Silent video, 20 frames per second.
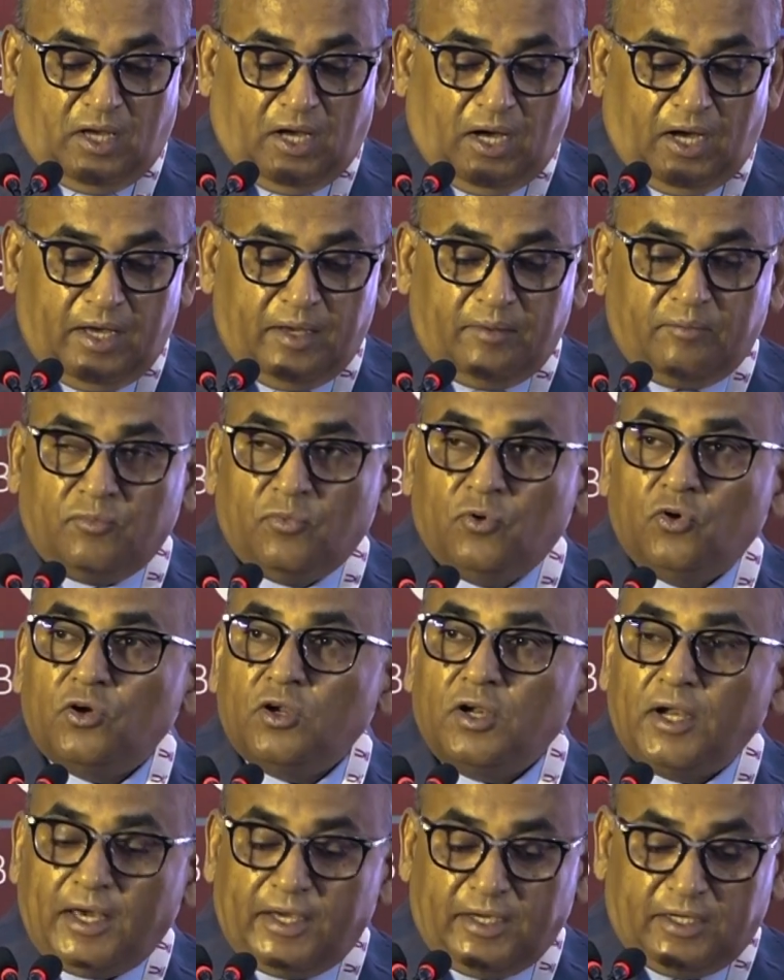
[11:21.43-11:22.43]
I am more
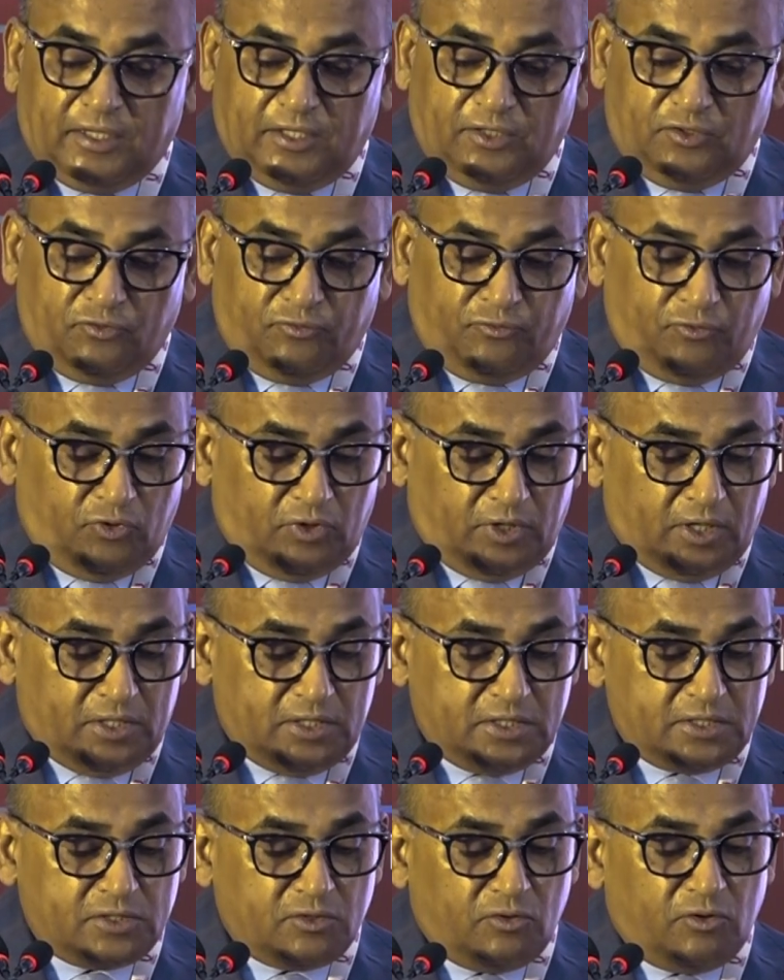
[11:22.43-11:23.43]
likely to
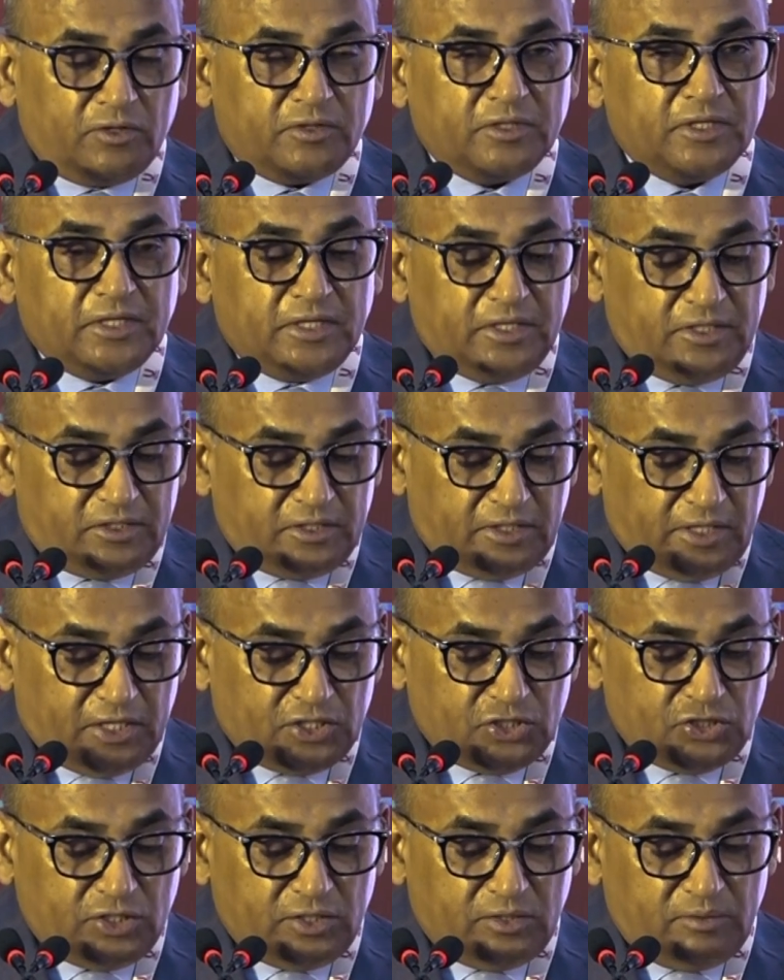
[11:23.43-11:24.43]
focus on the
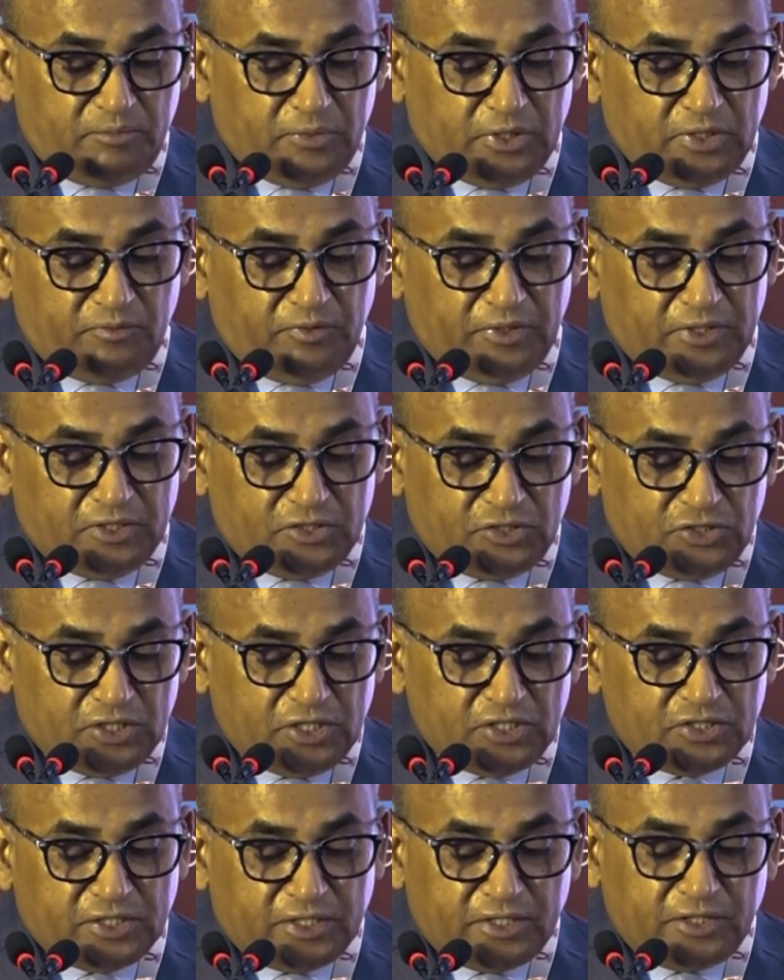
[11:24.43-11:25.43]
interaction between the
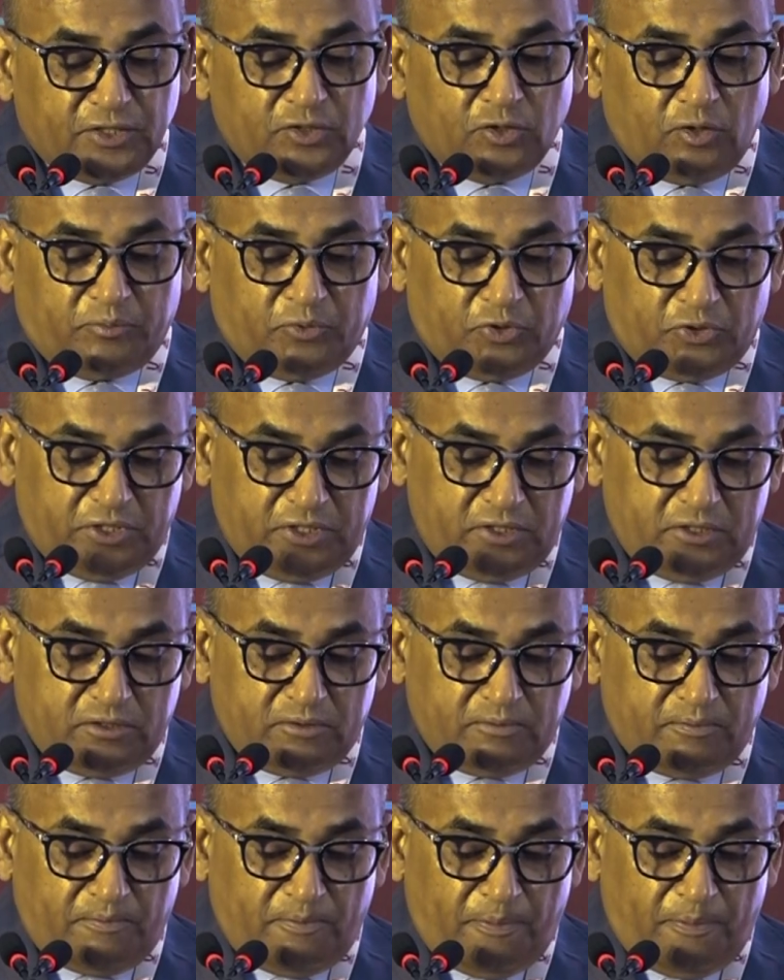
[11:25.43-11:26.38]
judge and the opponent